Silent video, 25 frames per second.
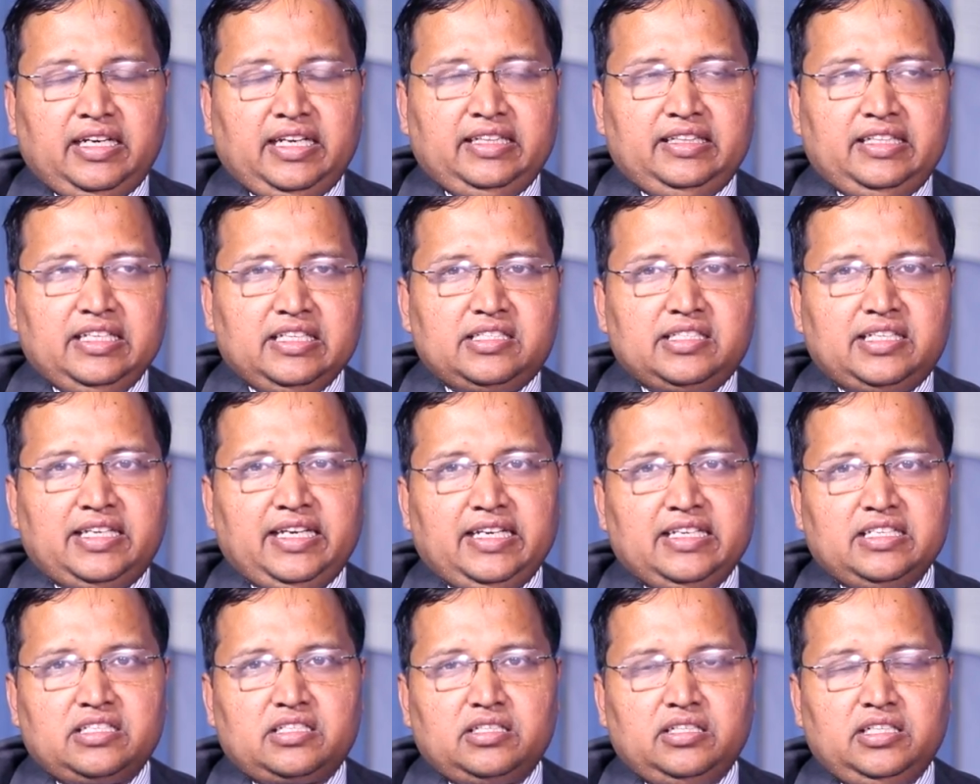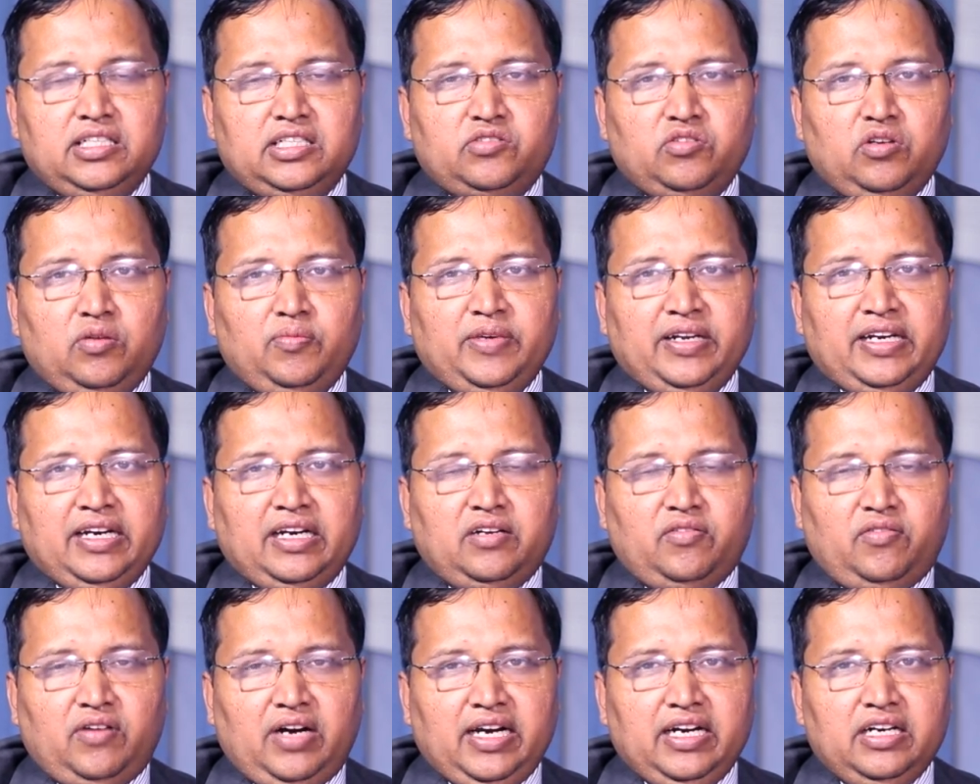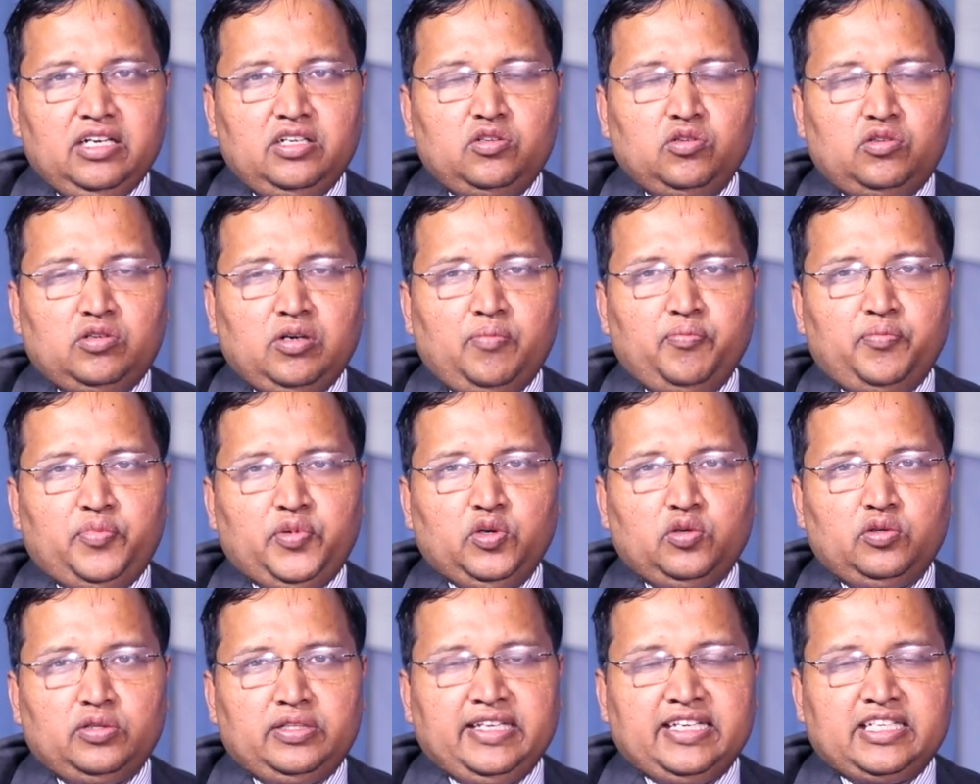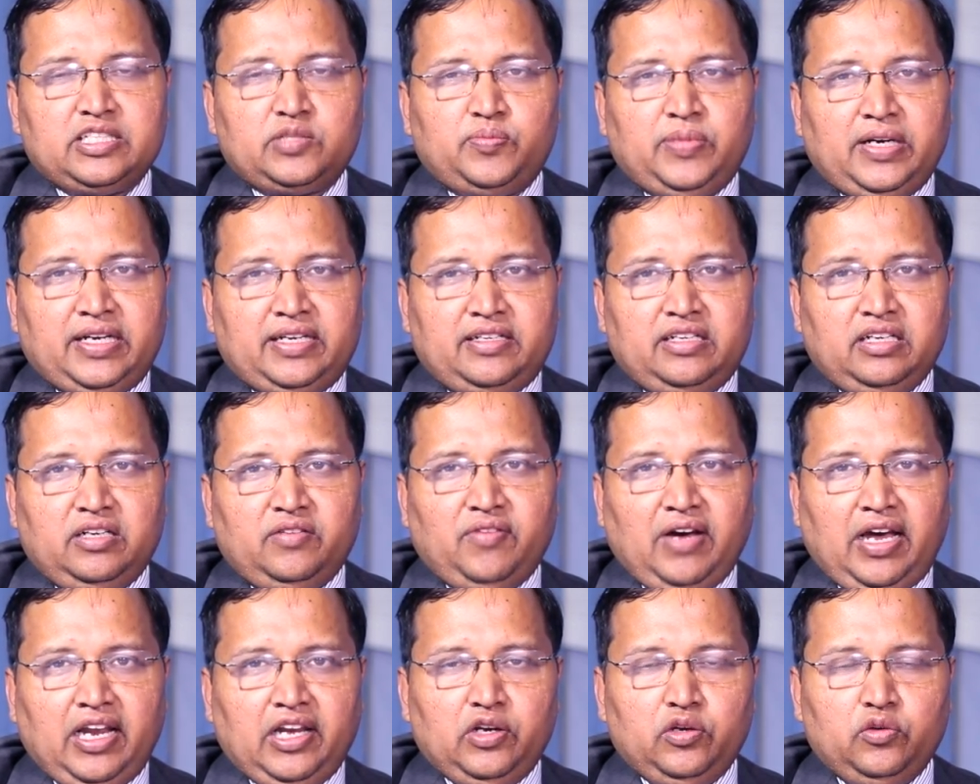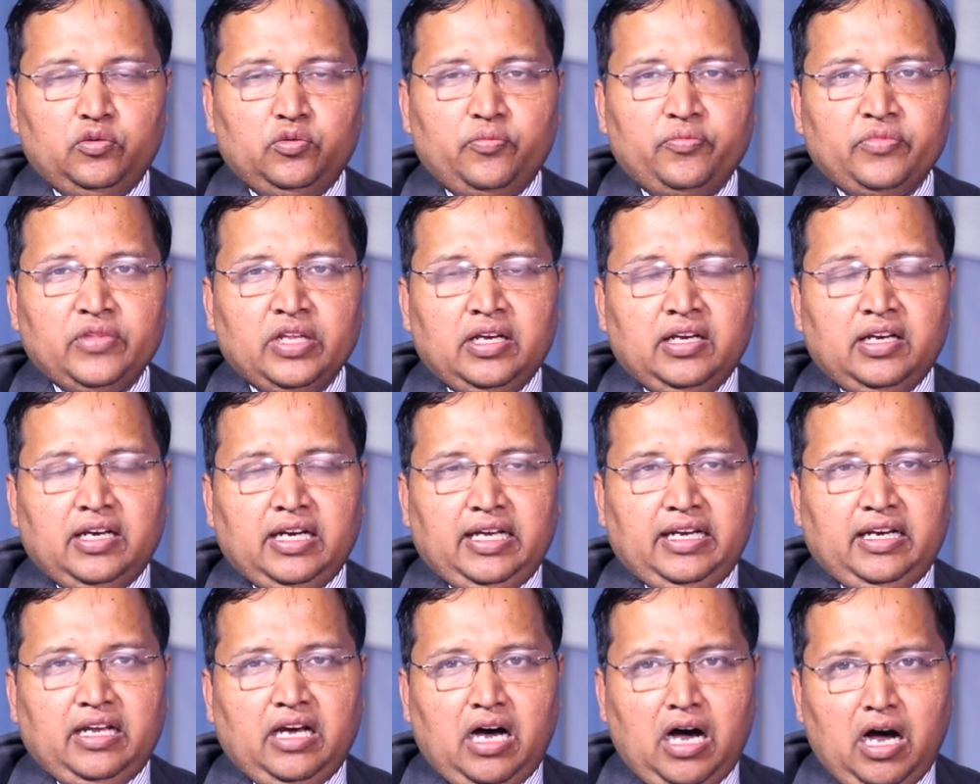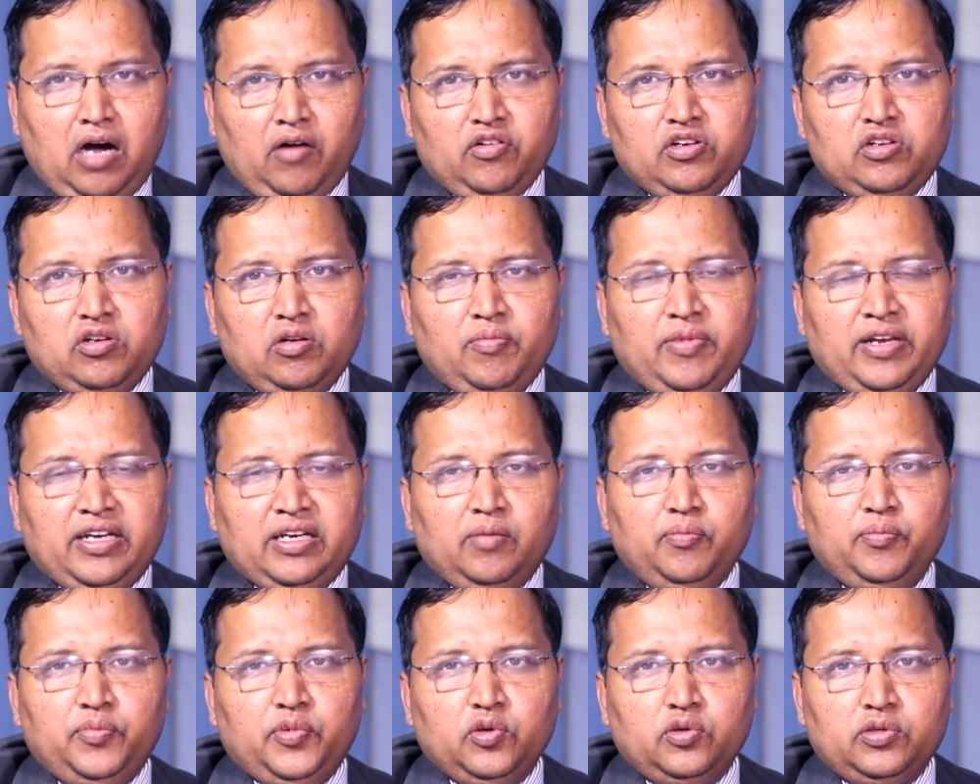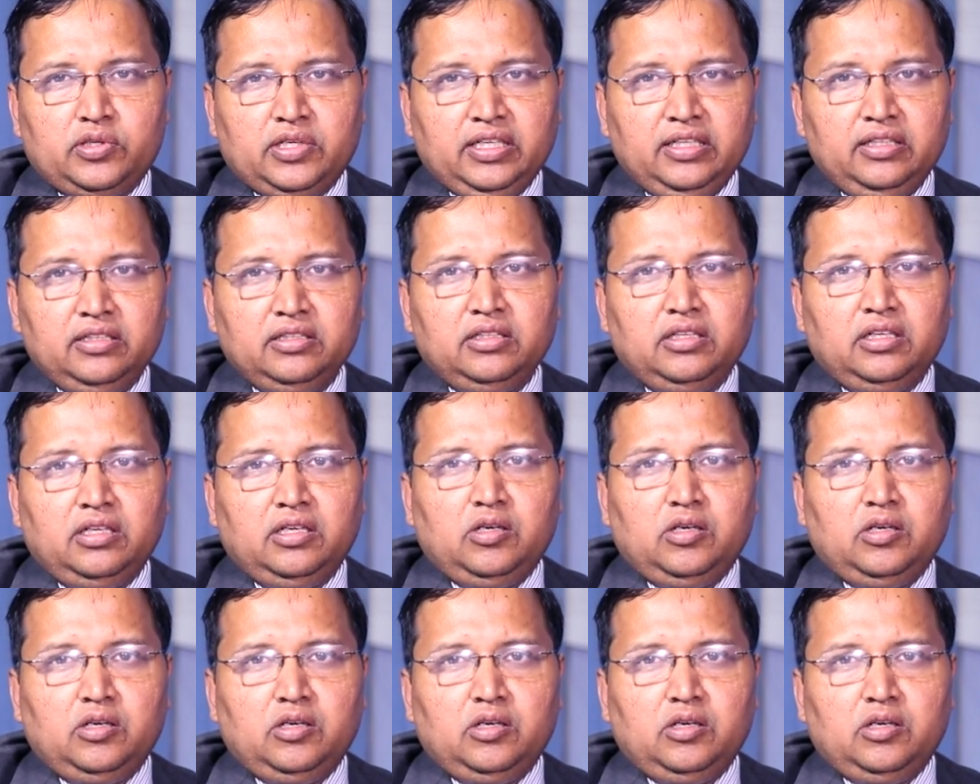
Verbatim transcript: In this case, it will be required to compute the expected value and how it will be computed?